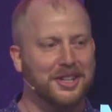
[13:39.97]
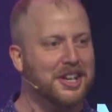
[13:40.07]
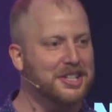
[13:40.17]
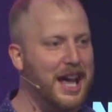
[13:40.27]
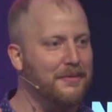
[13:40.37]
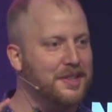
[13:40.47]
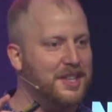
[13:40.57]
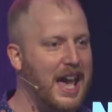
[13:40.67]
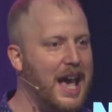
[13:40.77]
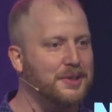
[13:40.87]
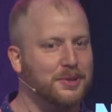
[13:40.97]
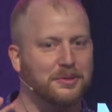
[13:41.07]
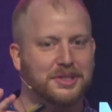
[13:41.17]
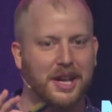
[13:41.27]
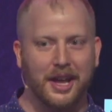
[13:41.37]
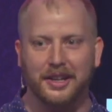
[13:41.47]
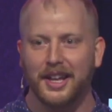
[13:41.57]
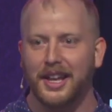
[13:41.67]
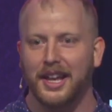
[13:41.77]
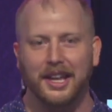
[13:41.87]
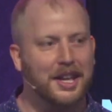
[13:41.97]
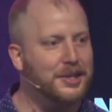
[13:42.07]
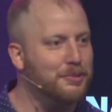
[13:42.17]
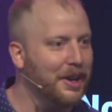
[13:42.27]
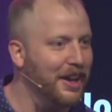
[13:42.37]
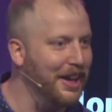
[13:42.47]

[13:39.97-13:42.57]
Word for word: to have this castle done. And guess what?